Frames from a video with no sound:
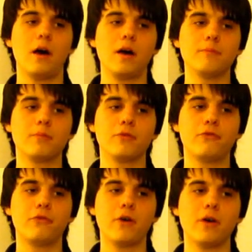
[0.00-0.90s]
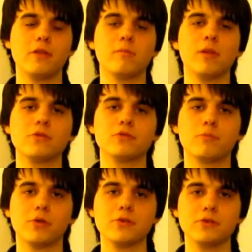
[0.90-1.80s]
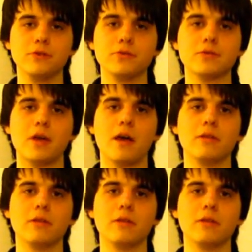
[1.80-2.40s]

I prefer the Blanche de Brussels